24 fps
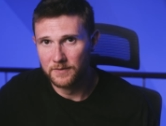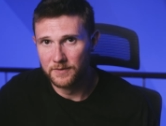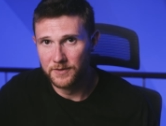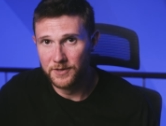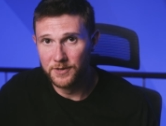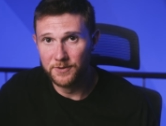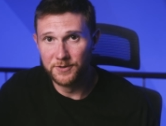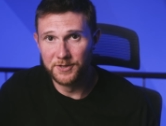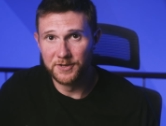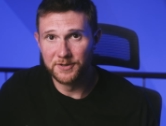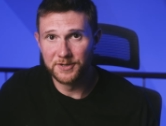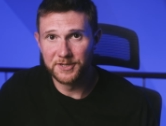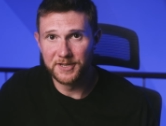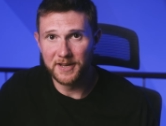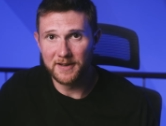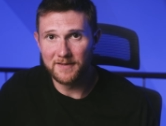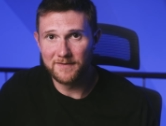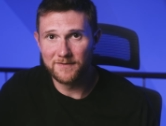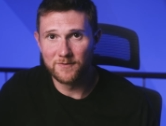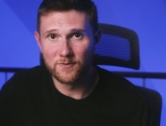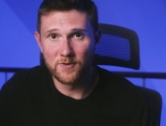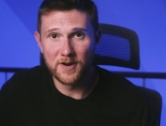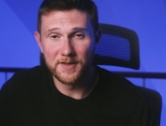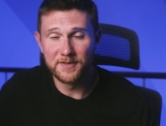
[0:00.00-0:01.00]
Use
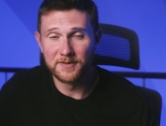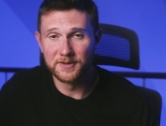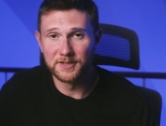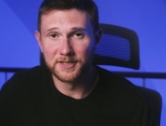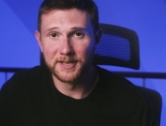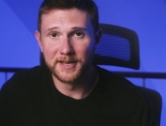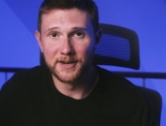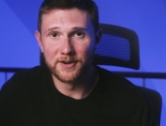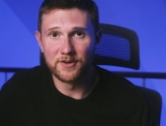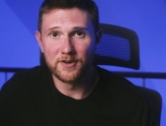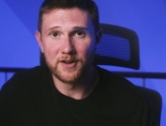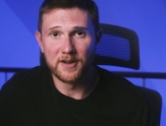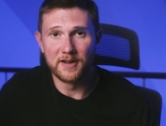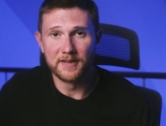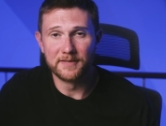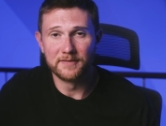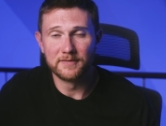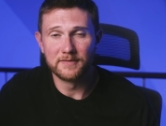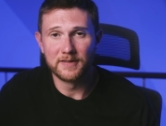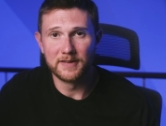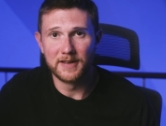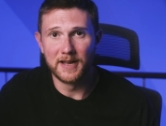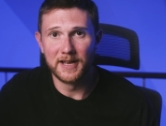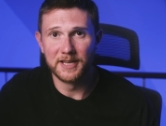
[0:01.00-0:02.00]
yourself or others later on
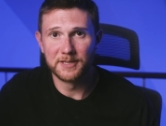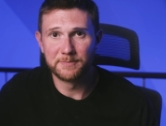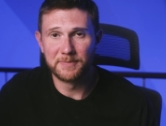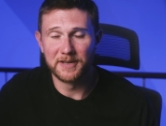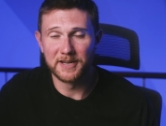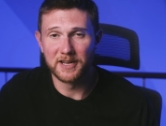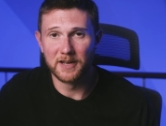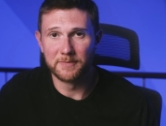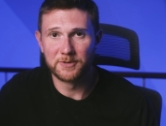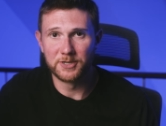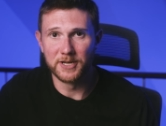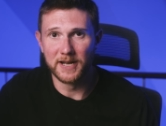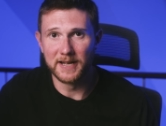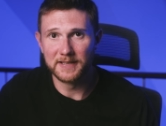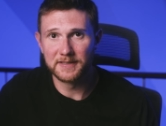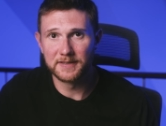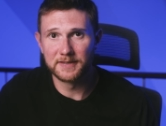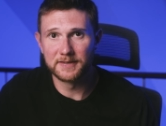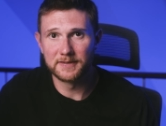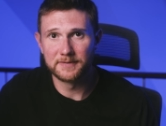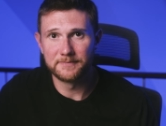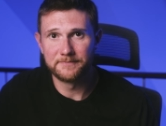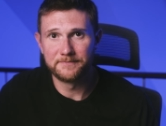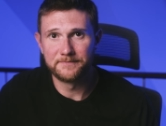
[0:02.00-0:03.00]
as pickup
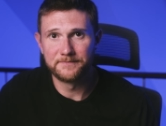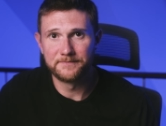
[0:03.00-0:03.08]
shots.